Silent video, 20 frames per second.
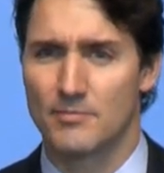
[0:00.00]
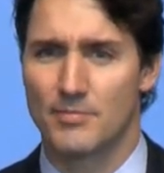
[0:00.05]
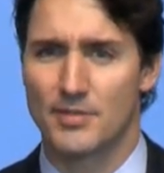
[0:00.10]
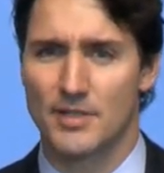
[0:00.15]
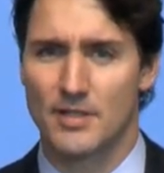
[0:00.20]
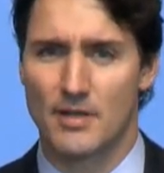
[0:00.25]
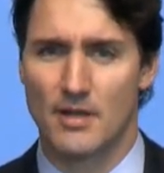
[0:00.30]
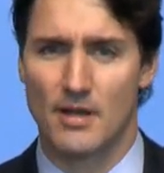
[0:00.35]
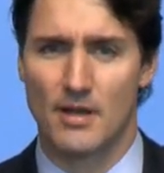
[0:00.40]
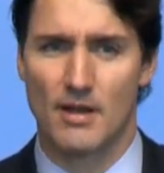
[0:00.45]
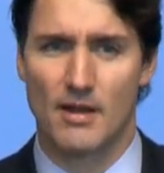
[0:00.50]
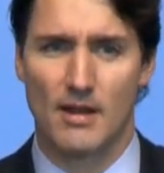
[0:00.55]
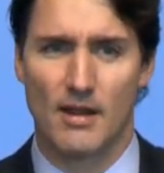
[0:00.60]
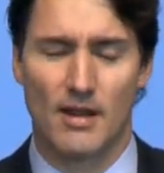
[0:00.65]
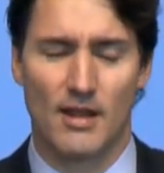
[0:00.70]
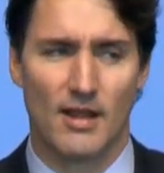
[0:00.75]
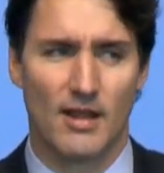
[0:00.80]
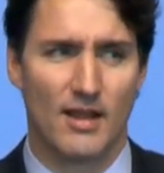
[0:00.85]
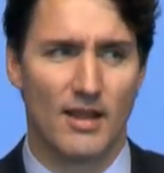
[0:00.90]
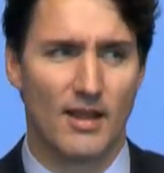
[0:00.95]
But
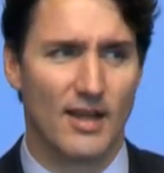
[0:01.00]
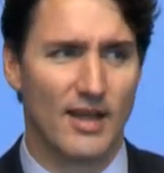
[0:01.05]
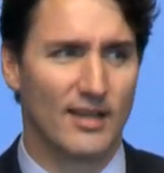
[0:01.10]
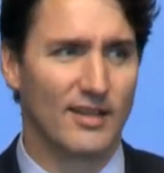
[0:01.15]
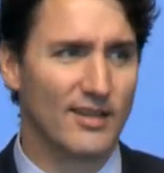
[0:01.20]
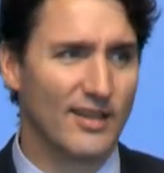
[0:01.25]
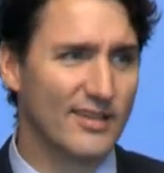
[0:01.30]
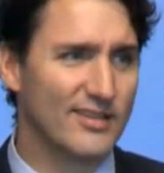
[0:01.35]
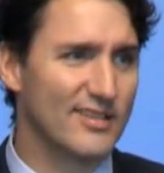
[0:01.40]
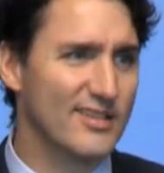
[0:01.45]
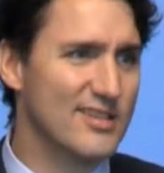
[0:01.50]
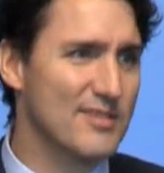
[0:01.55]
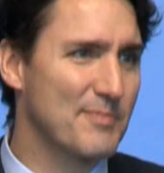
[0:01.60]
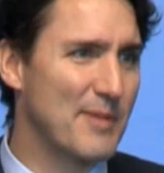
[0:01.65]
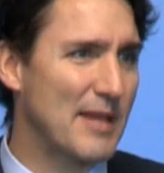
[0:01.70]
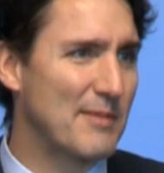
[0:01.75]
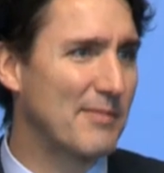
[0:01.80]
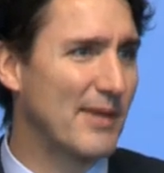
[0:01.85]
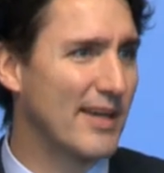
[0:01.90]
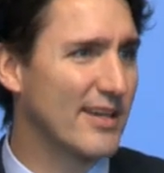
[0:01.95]
I'd like to
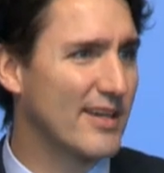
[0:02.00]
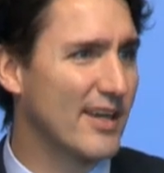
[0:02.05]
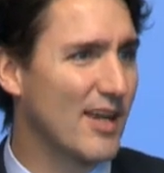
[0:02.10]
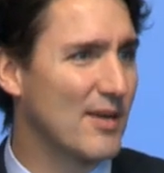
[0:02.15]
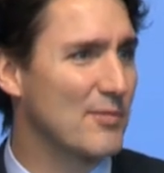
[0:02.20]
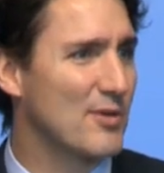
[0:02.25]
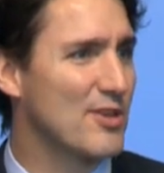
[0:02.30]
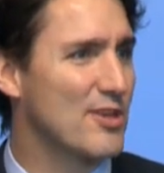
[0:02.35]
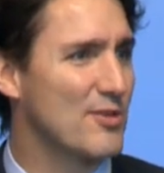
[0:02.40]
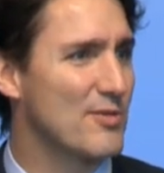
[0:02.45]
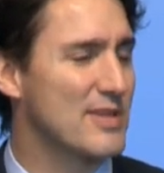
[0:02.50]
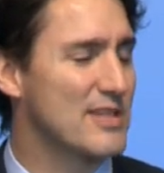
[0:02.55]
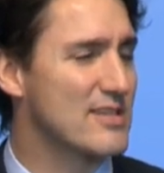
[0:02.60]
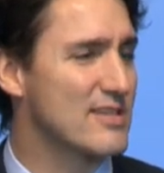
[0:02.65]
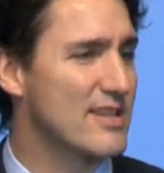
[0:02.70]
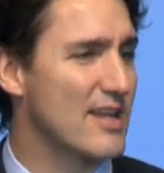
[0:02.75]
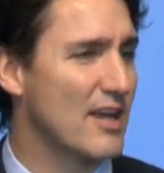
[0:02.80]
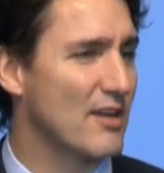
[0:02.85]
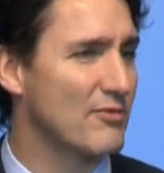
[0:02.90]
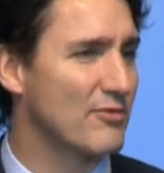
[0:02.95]
spend my time with you
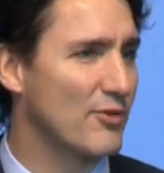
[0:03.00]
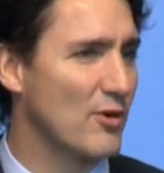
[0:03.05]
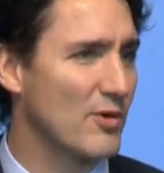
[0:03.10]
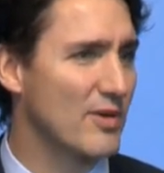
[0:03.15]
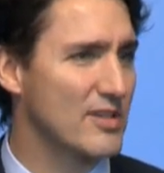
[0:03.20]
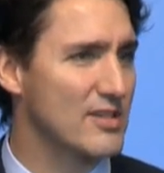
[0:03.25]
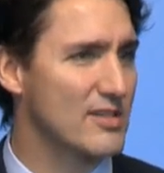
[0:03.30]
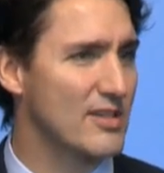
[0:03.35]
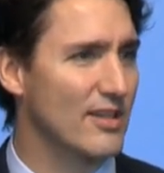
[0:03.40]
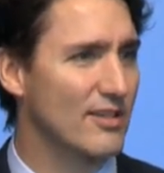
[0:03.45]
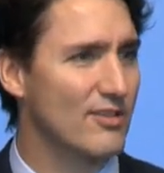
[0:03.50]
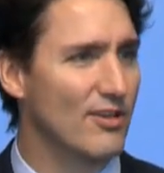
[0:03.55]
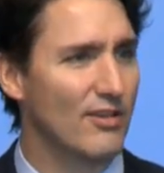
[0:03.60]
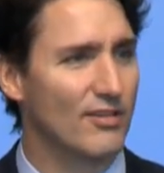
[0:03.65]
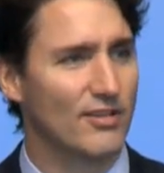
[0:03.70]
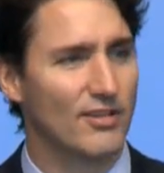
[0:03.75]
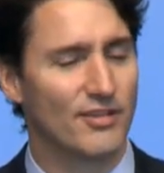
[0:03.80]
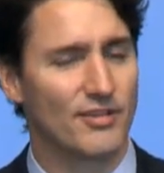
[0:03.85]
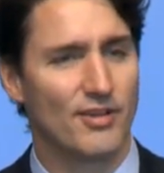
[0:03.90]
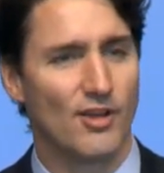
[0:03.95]
instead, focusing
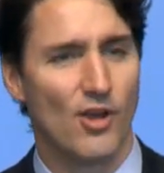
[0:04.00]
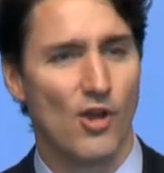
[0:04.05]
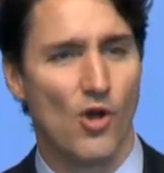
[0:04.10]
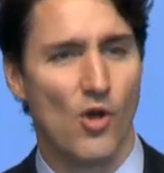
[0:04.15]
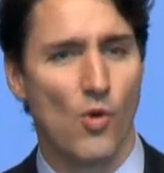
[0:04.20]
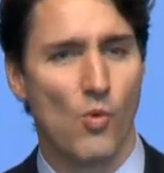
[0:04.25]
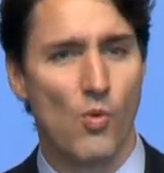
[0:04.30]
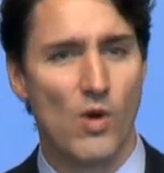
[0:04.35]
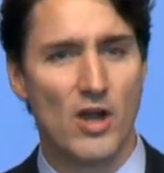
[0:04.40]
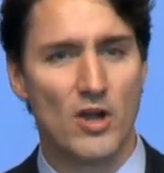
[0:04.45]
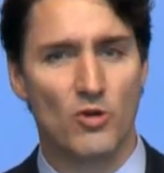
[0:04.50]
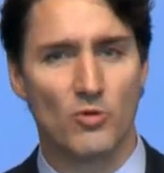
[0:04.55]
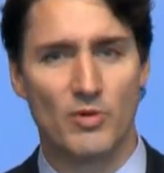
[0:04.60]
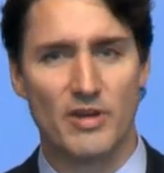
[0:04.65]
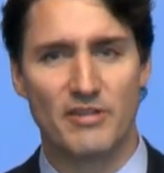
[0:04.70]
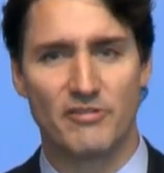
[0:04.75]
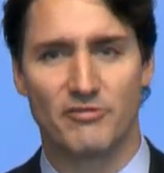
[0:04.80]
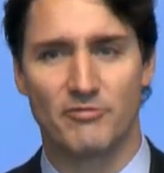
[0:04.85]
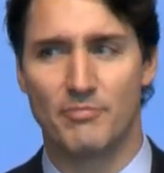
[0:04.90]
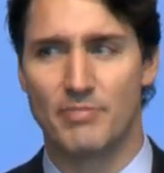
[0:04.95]
not on where
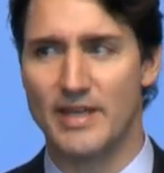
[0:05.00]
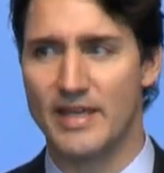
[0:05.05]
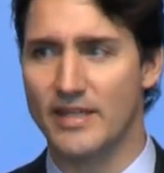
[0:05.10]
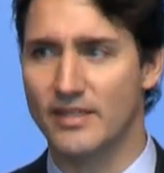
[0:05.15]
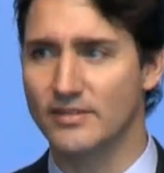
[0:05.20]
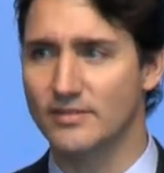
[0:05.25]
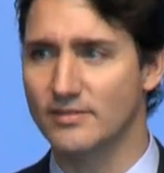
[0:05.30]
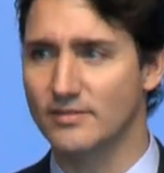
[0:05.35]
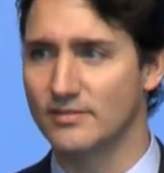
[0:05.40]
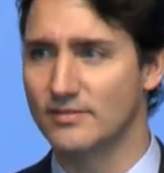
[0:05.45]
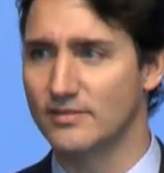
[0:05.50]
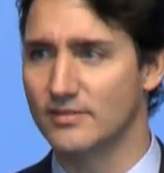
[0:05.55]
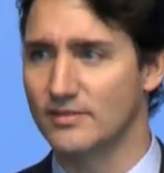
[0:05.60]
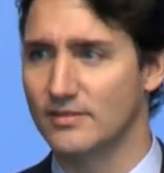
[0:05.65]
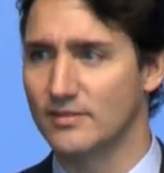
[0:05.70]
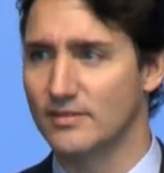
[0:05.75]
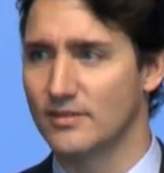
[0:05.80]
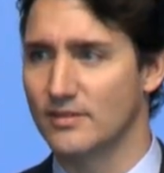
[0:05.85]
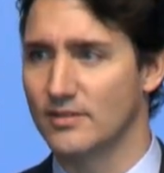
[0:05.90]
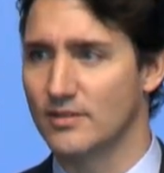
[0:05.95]
we've been
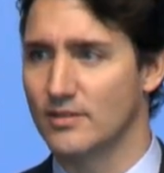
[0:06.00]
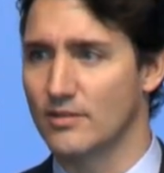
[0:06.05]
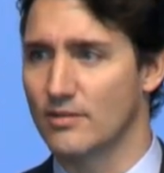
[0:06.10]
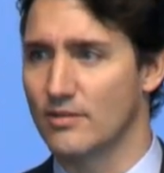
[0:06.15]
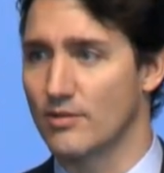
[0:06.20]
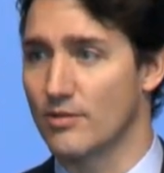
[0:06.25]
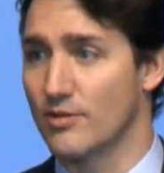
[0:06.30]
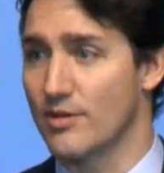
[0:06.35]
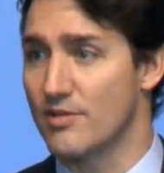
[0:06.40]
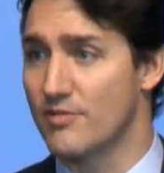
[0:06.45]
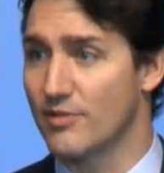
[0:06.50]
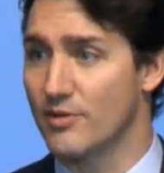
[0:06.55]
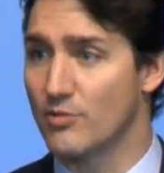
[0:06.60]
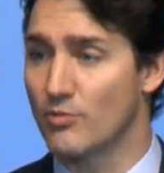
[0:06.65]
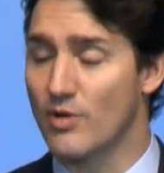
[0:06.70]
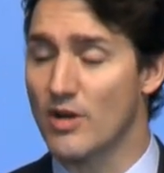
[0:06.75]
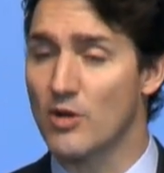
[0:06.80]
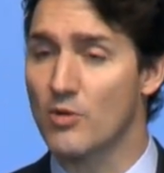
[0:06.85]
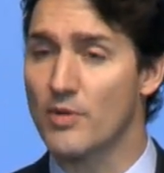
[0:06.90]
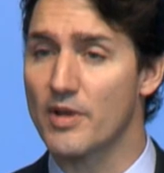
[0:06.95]
or even
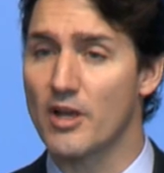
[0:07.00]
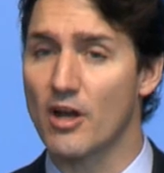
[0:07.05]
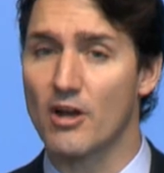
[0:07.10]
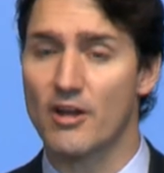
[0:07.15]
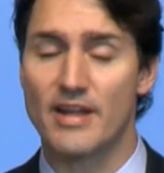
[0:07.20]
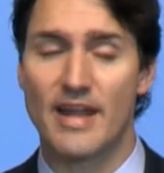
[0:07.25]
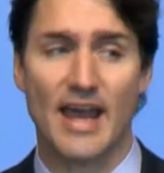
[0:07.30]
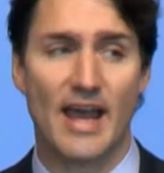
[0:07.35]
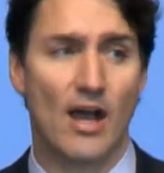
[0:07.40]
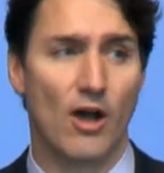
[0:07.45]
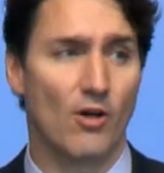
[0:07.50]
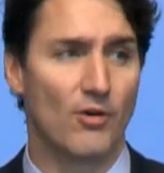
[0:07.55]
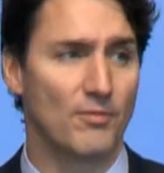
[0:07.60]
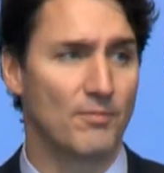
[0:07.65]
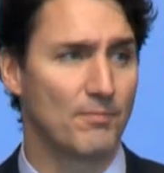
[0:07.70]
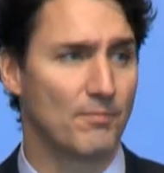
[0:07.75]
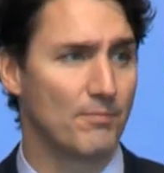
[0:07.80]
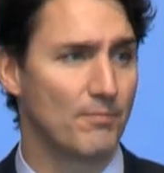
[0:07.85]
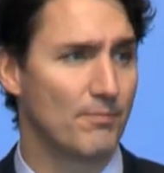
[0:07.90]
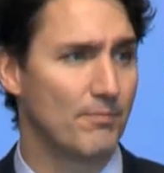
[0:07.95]
where we are now,
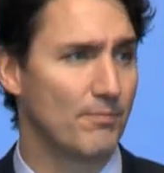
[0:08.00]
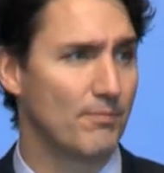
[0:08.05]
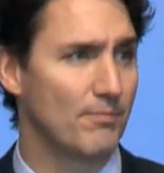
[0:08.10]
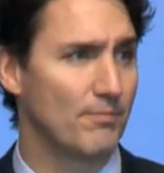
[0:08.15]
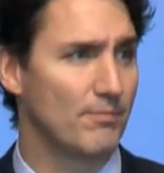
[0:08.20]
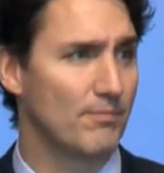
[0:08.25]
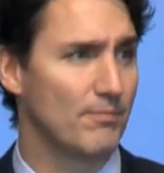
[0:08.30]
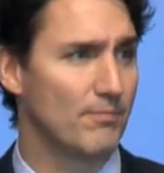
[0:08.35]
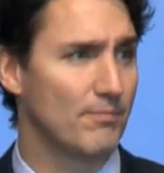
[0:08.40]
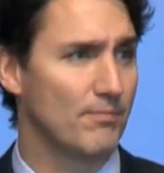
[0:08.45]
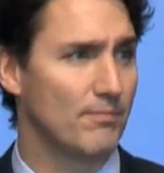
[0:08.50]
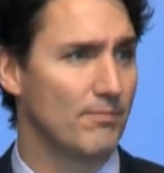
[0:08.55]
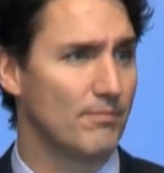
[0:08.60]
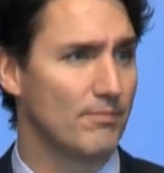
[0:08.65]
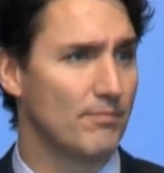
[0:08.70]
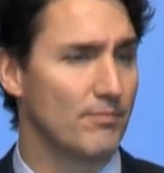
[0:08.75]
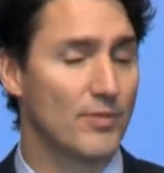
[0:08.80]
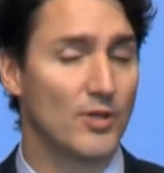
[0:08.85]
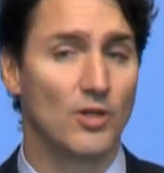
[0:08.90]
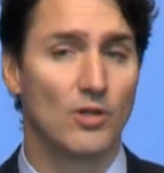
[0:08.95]

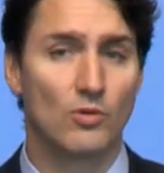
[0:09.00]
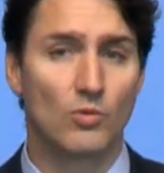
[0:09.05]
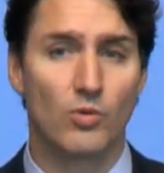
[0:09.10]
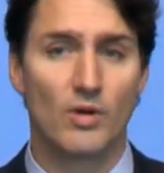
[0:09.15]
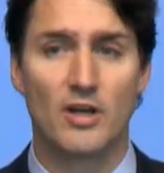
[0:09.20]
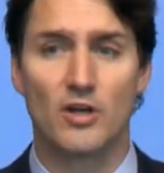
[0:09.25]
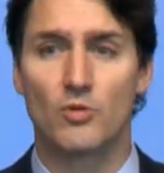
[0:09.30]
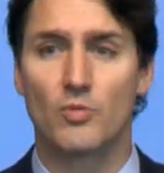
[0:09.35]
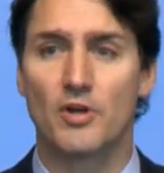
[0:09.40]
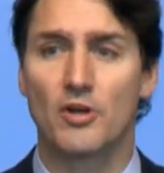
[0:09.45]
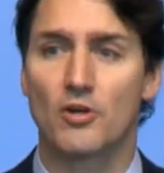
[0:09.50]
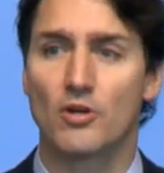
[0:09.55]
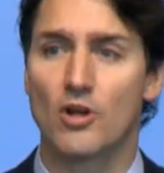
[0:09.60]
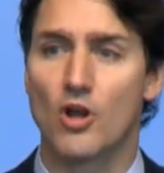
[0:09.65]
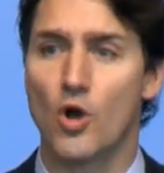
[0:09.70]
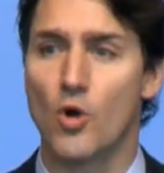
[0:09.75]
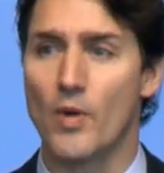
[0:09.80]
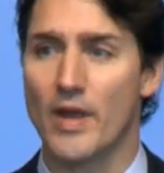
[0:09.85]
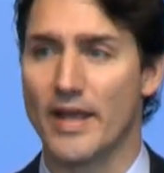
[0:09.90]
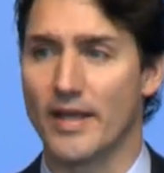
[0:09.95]
but on where we are
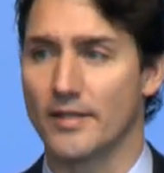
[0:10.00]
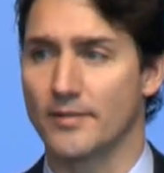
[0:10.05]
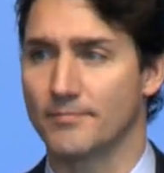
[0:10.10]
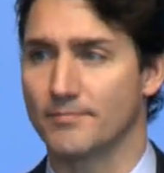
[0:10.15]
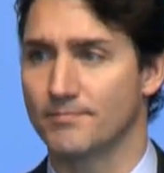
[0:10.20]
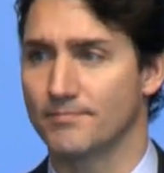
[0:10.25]
going.